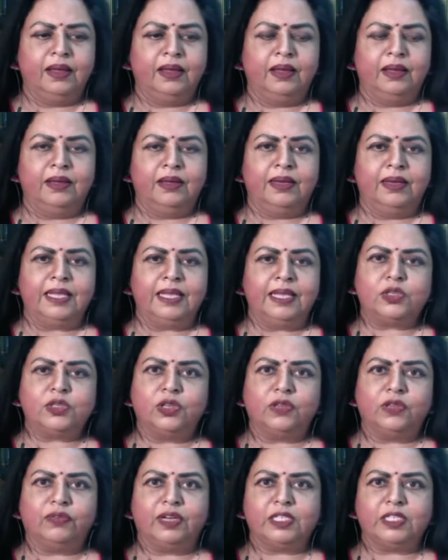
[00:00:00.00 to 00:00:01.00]
Let's go to the
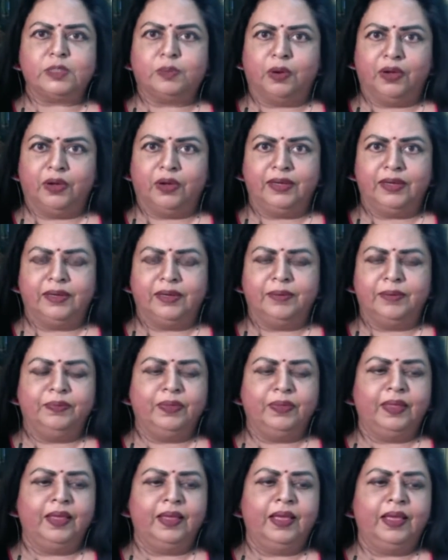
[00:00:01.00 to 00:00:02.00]
first point.
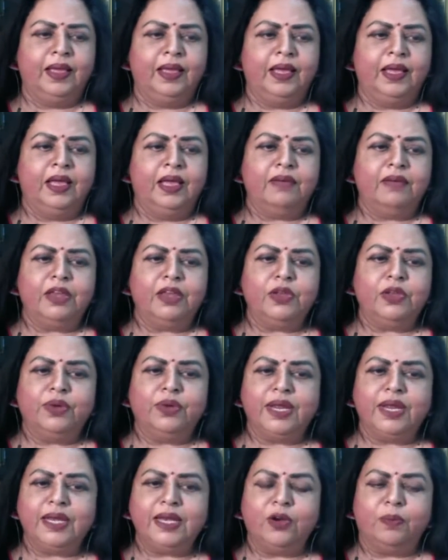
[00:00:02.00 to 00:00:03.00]
When you read
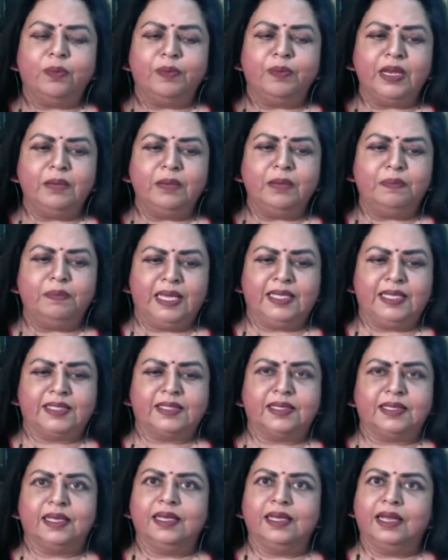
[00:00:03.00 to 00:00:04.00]
an opinion piece
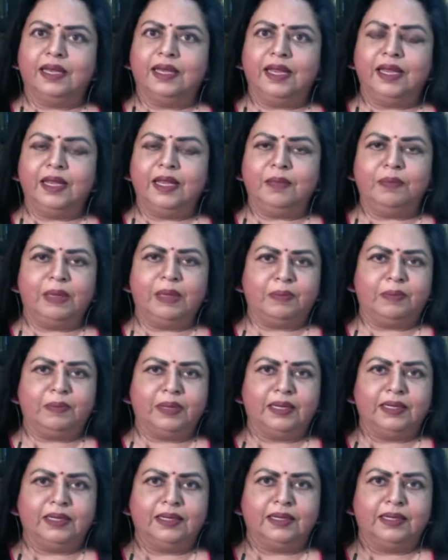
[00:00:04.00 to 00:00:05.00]
in a leading
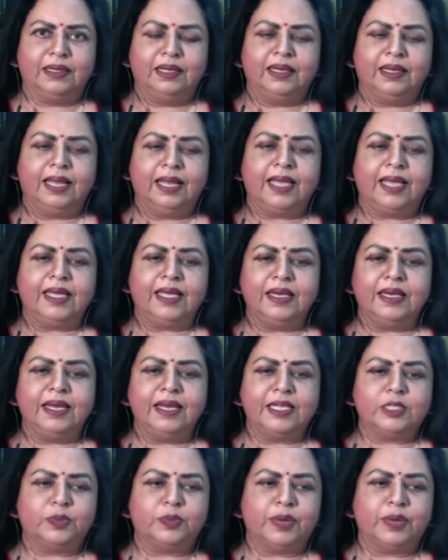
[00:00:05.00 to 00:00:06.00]
paper like Indian
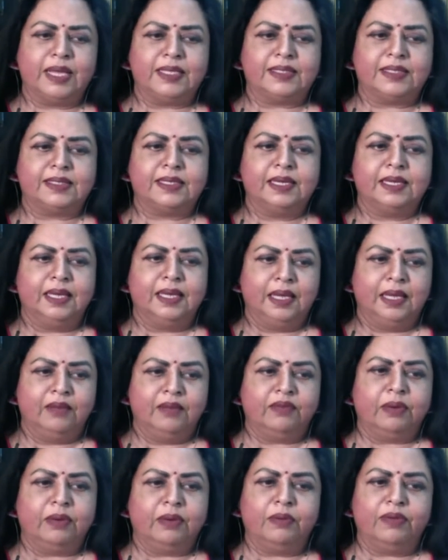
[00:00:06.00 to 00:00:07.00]
Express
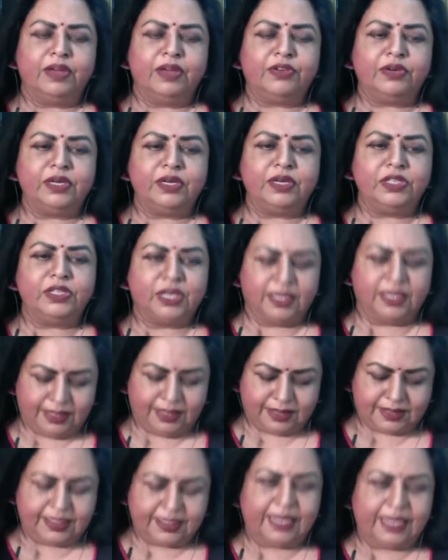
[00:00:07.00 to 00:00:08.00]
from a veteran
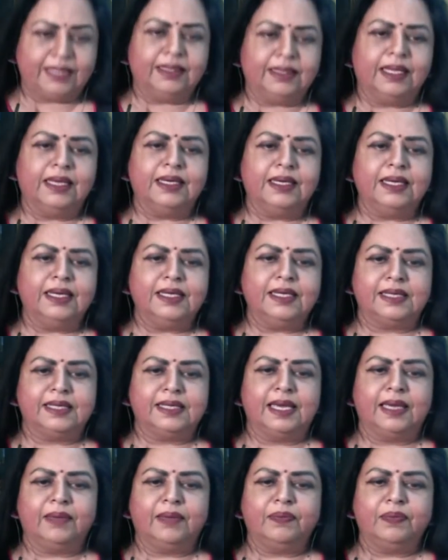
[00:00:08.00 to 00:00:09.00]
journalist like Nalini
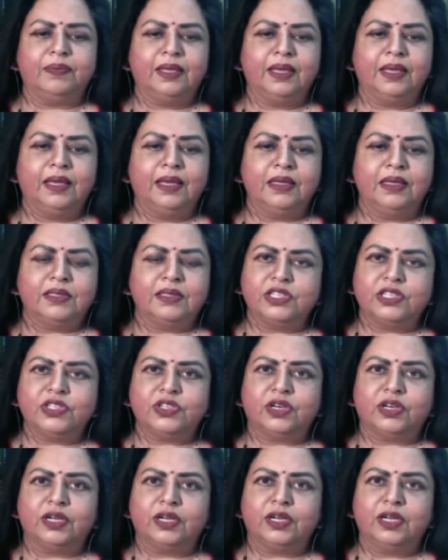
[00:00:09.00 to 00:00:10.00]
Singh,
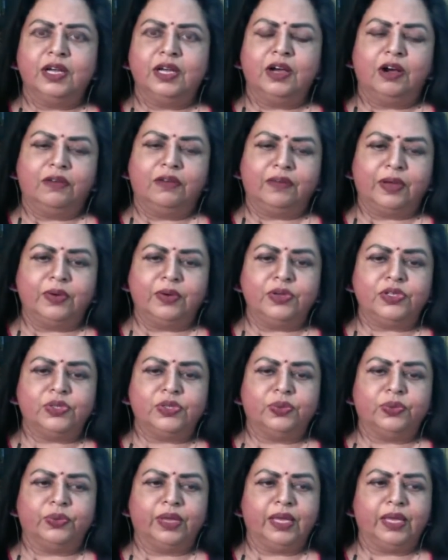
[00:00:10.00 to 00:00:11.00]
sister of Arun
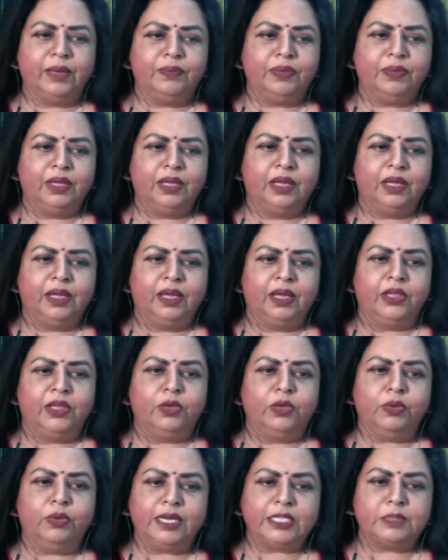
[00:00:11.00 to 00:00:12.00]
Shuri, you
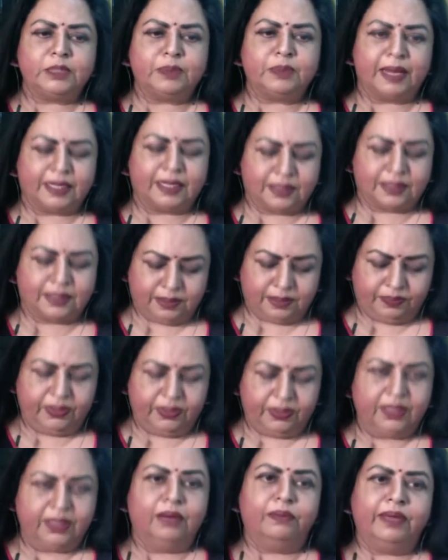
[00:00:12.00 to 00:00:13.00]
would expect
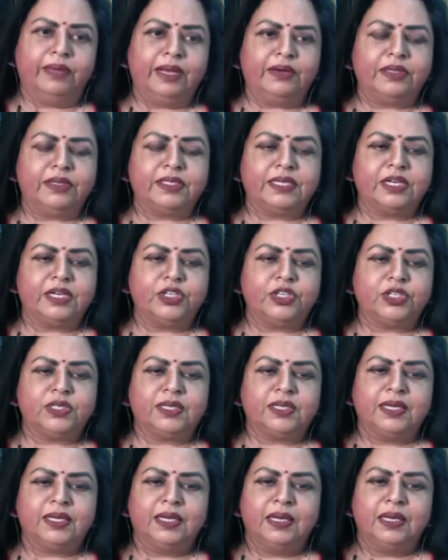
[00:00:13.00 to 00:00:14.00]
a well-researched
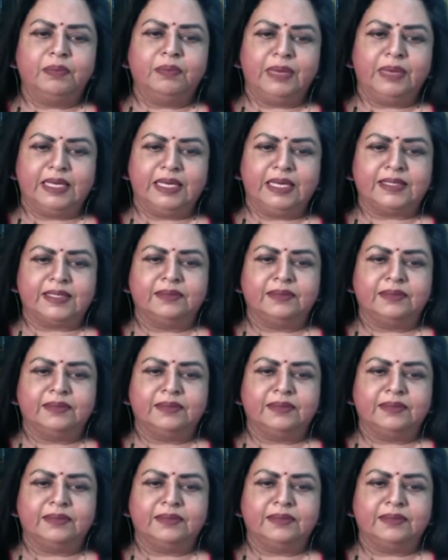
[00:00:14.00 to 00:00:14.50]
piece.